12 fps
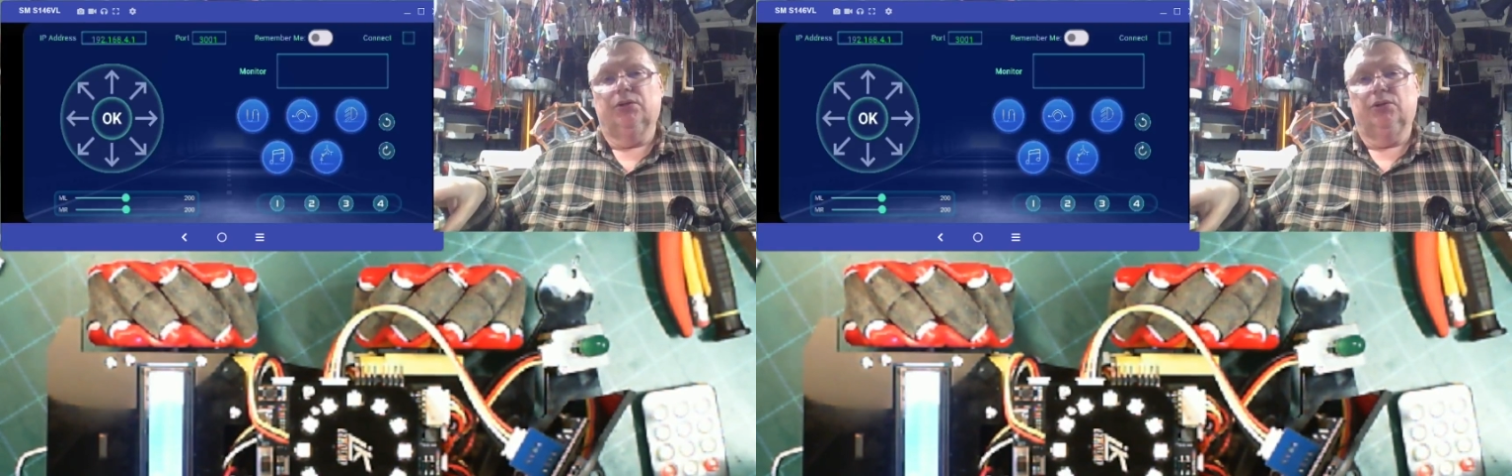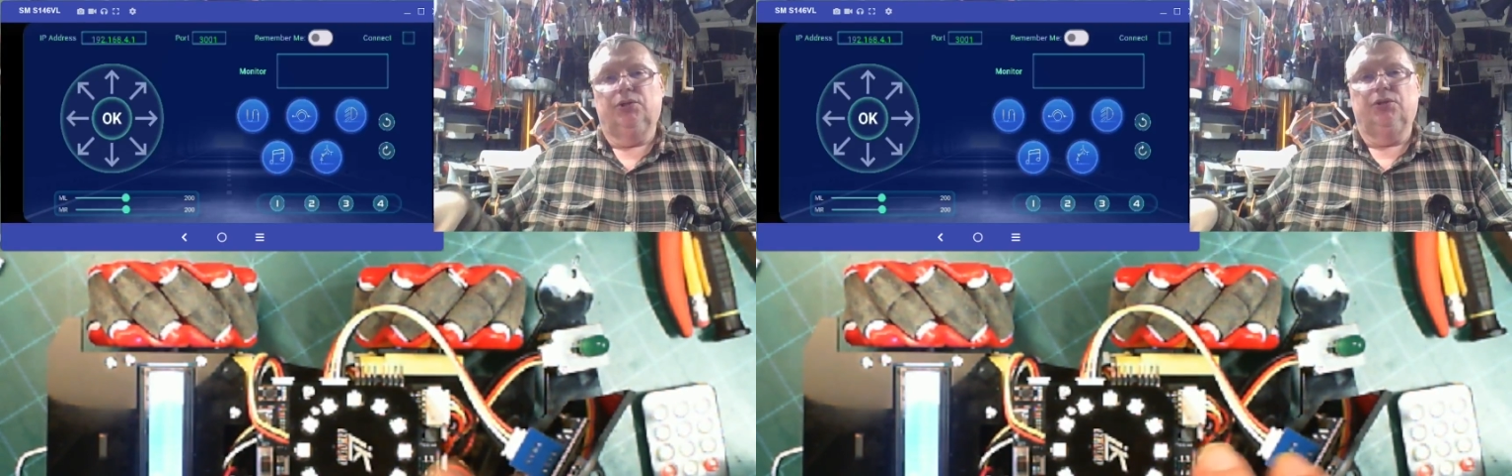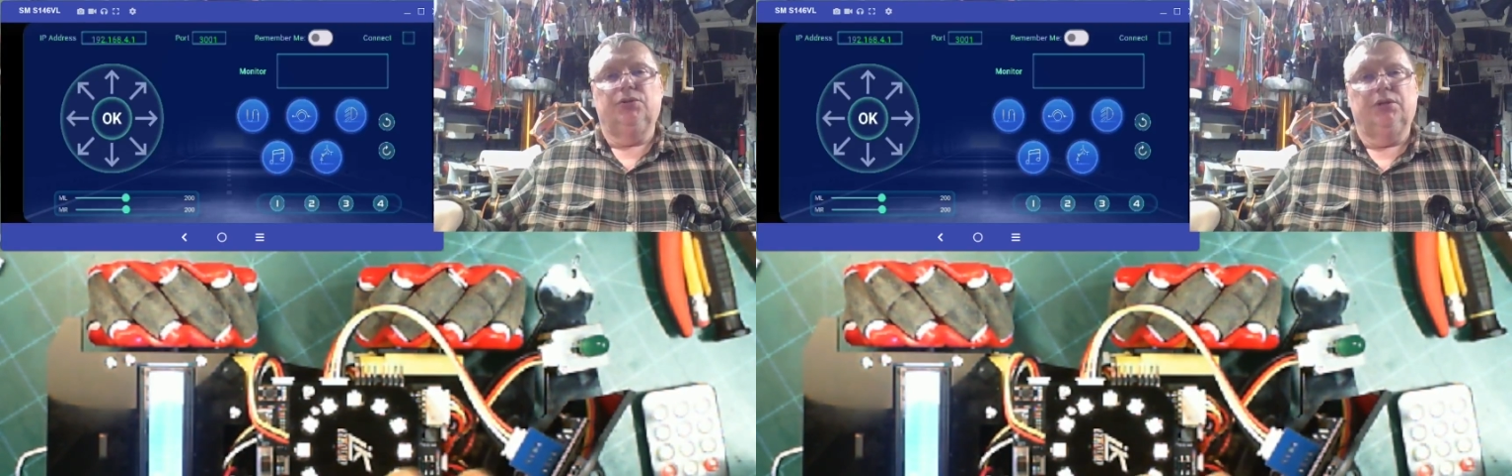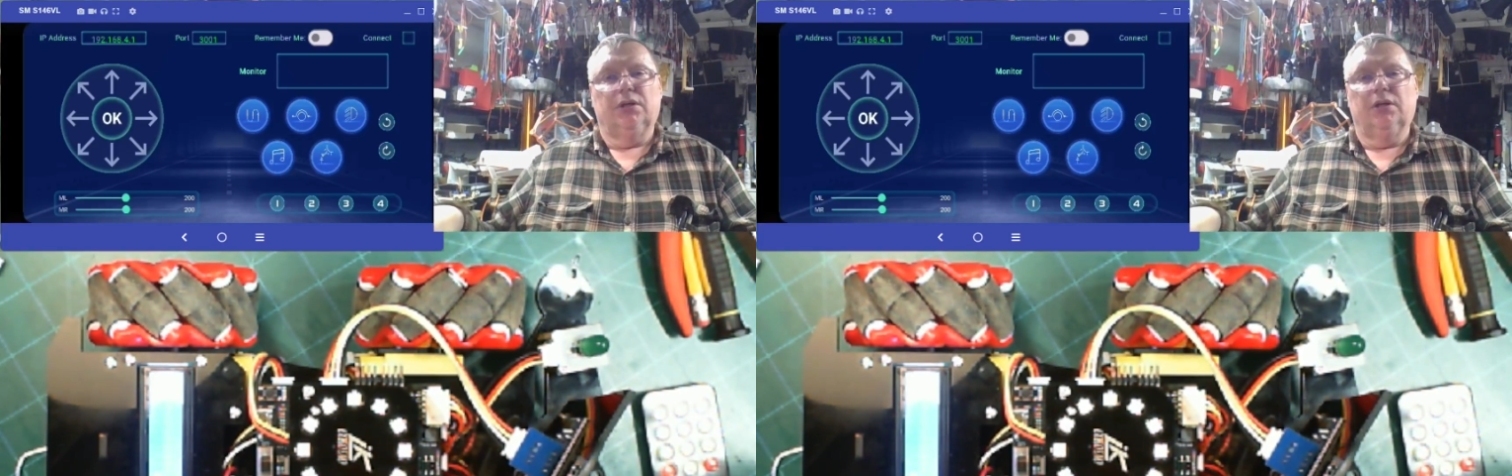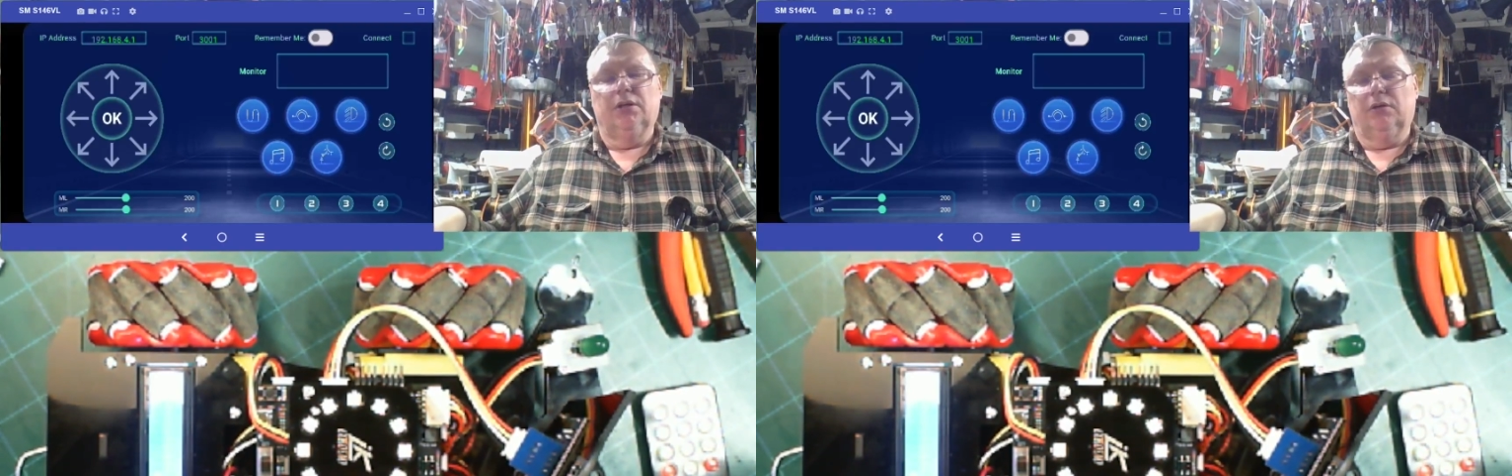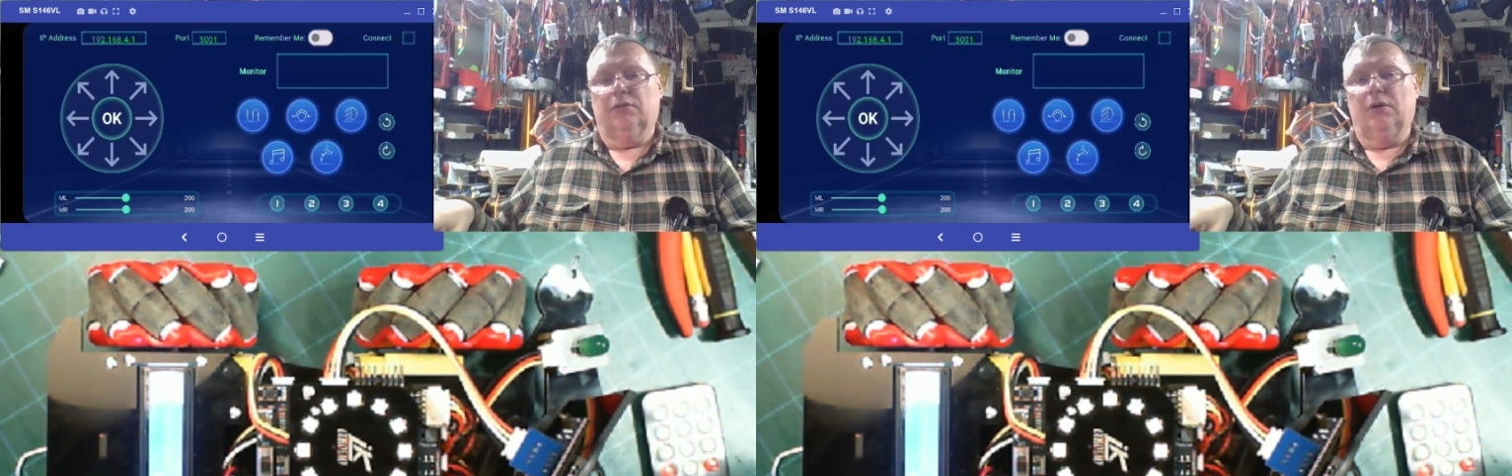to the
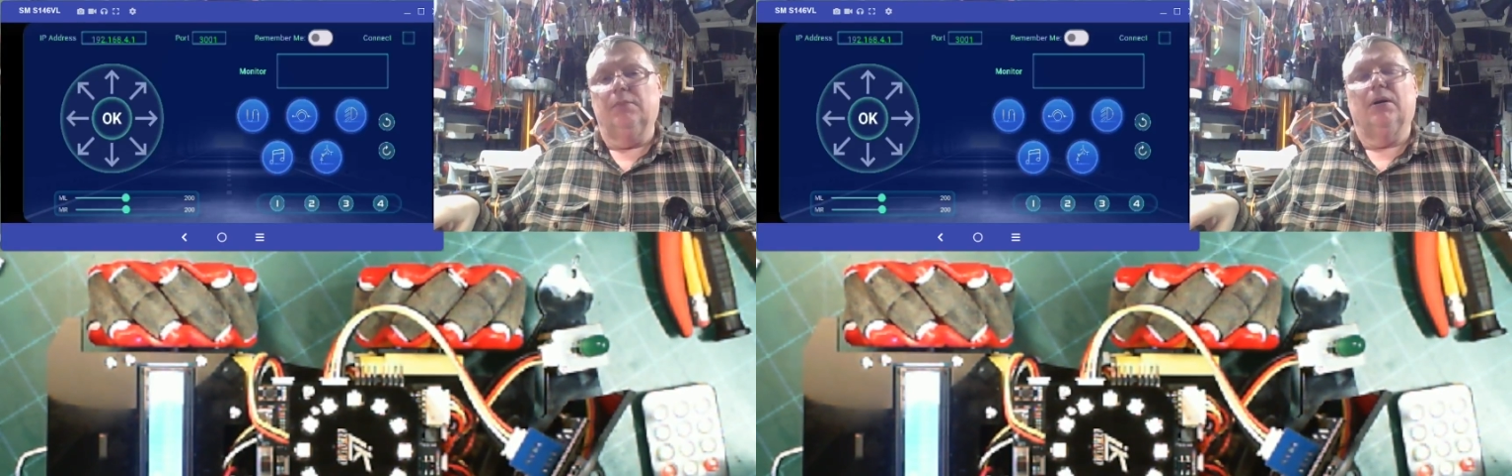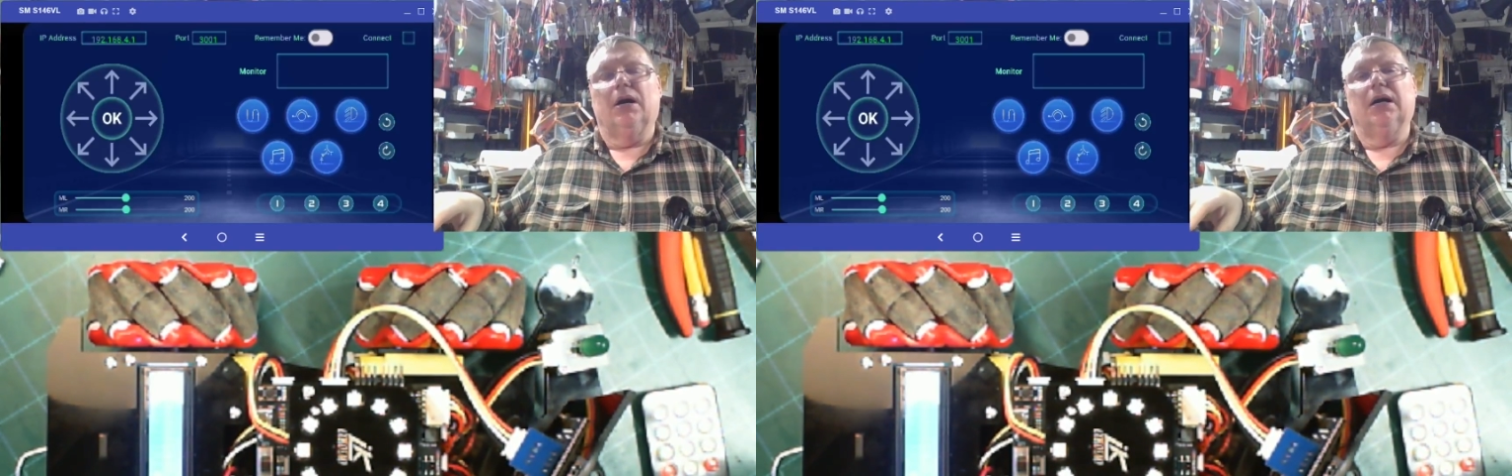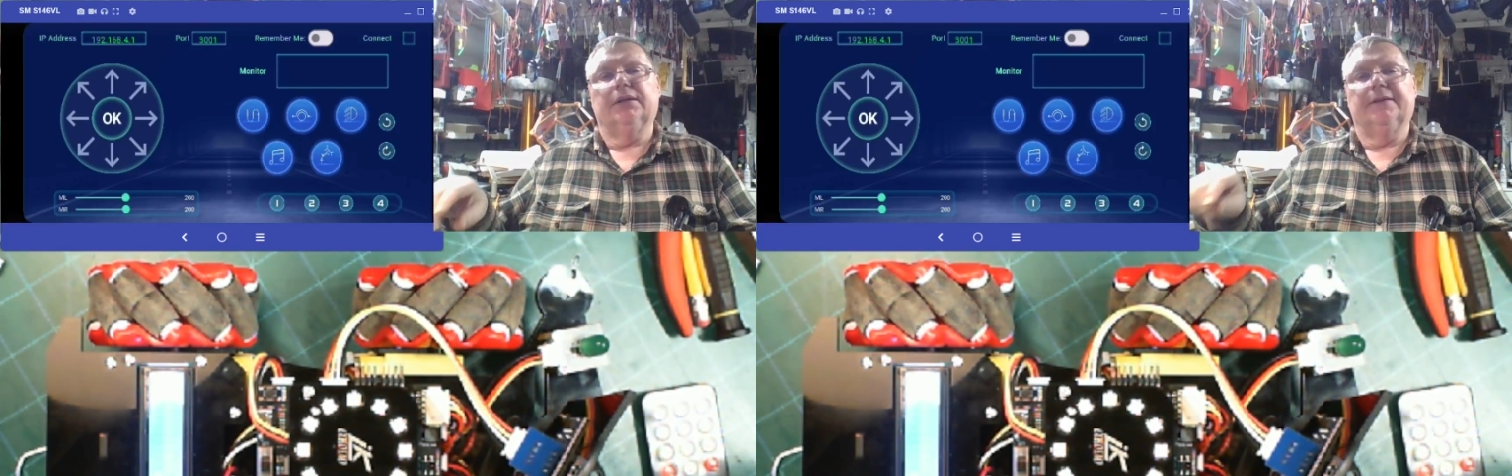little robot,